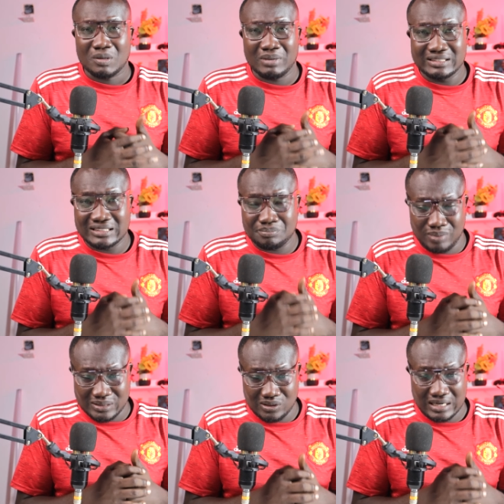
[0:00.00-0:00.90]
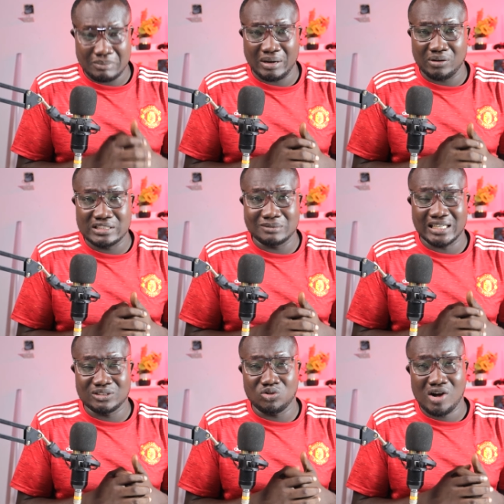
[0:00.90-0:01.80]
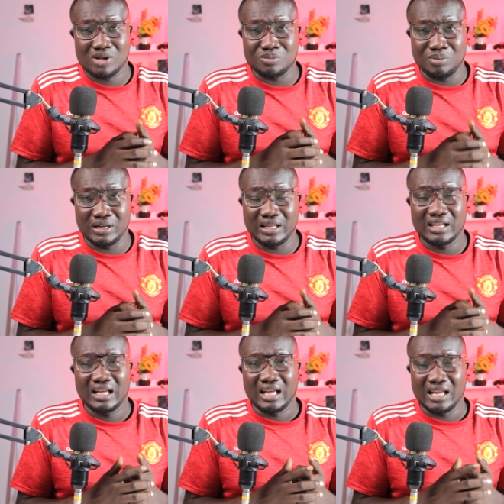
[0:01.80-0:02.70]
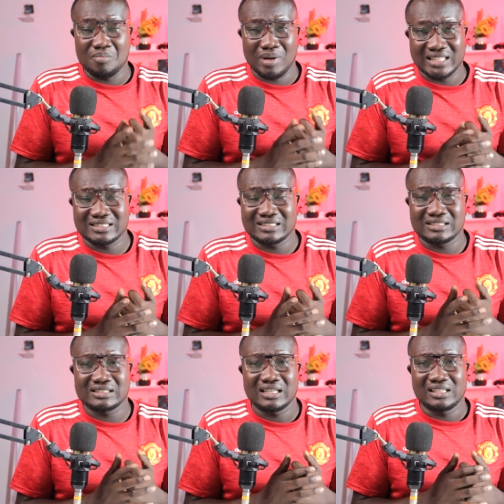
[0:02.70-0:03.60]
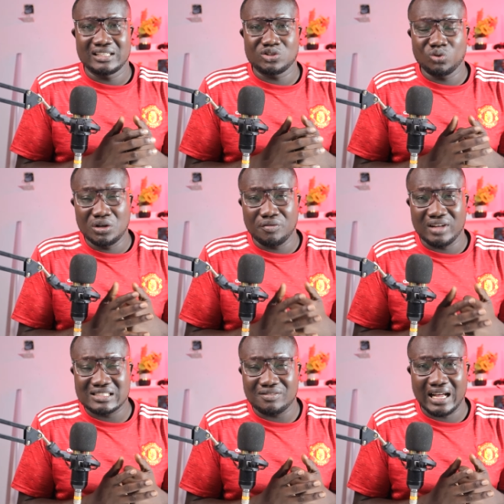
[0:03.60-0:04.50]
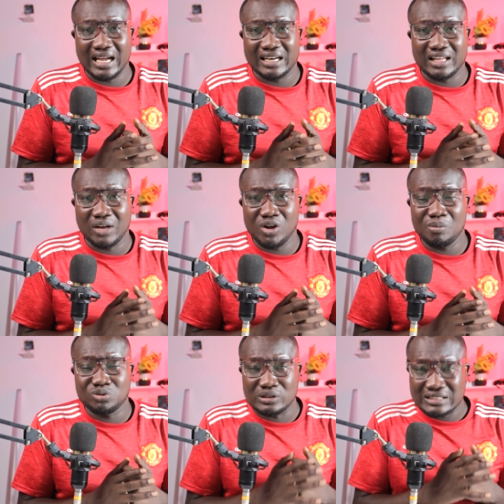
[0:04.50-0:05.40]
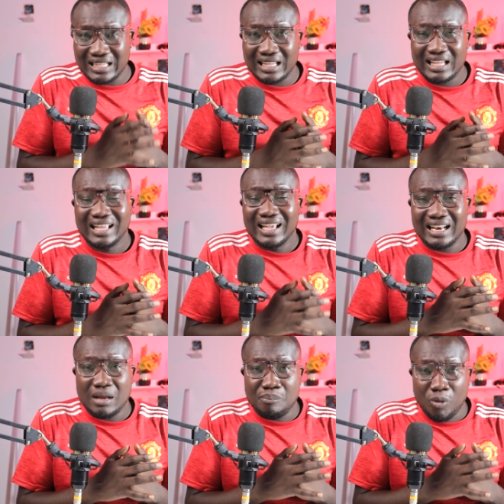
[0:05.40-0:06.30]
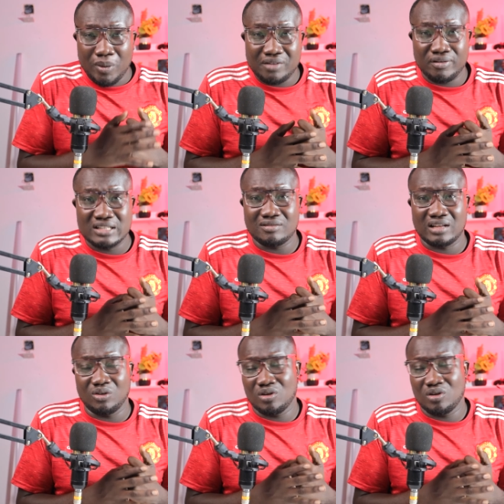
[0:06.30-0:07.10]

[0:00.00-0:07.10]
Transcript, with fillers: But this particular Madrid team doesn't know how to play in patterns. There's no defensive line. They are not able to stay in a proper defensive line.